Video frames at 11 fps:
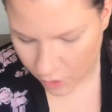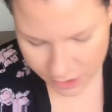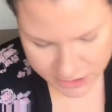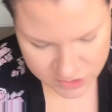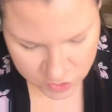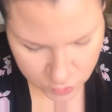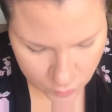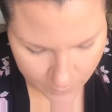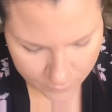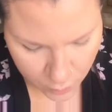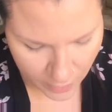on to
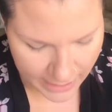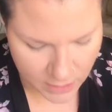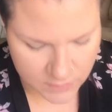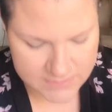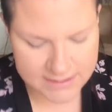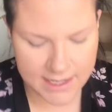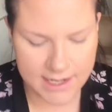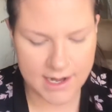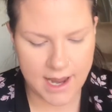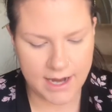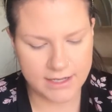brows,
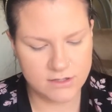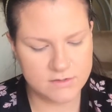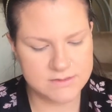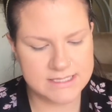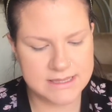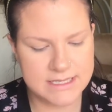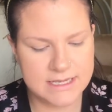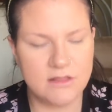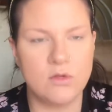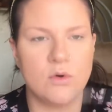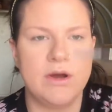and I use the
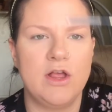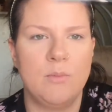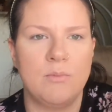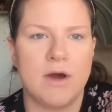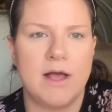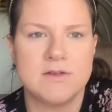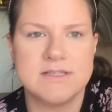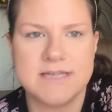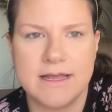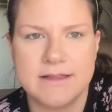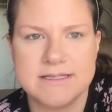L'Oreal Brow
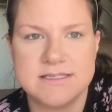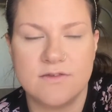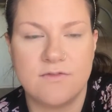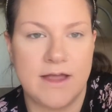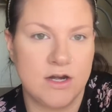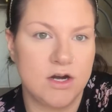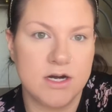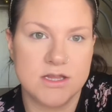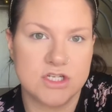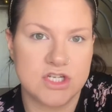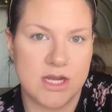Stylist Definer
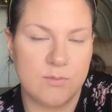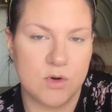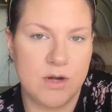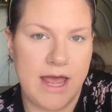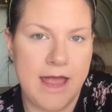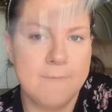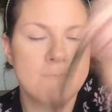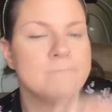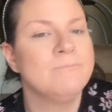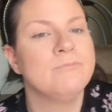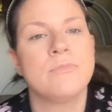in the shade Brunette.
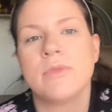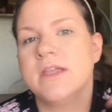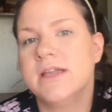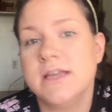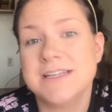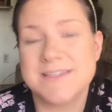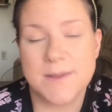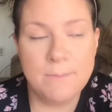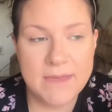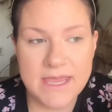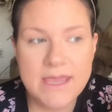To
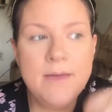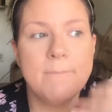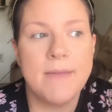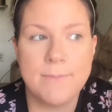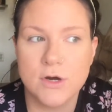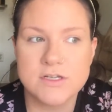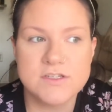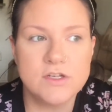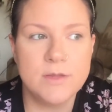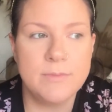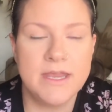me, my
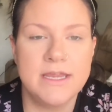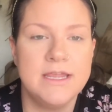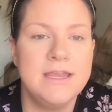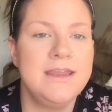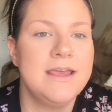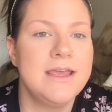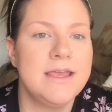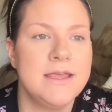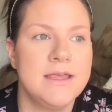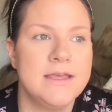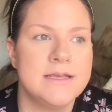personal opinion,
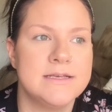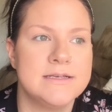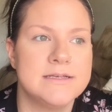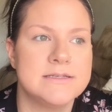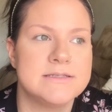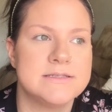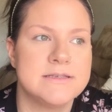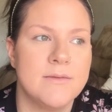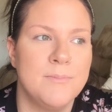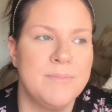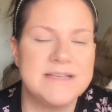it is
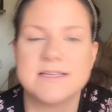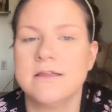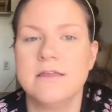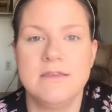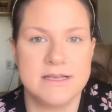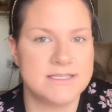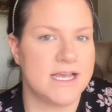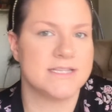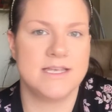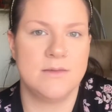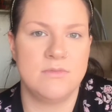basically the
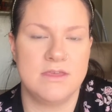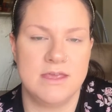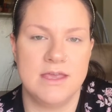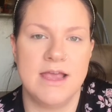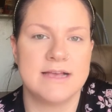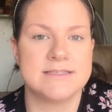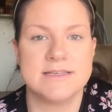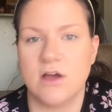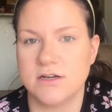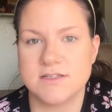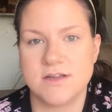exact same thing as the
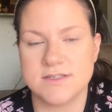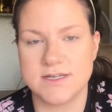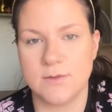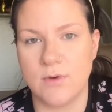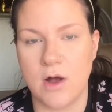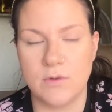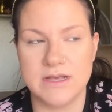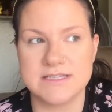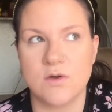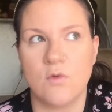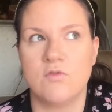Anastasia Brow
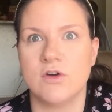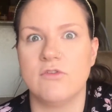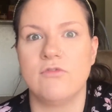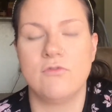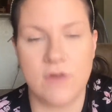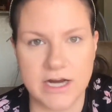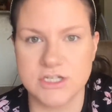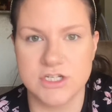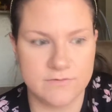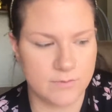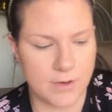Wiz for a
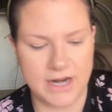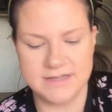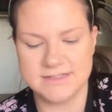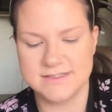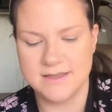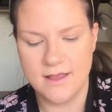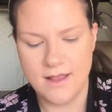fraction of the price.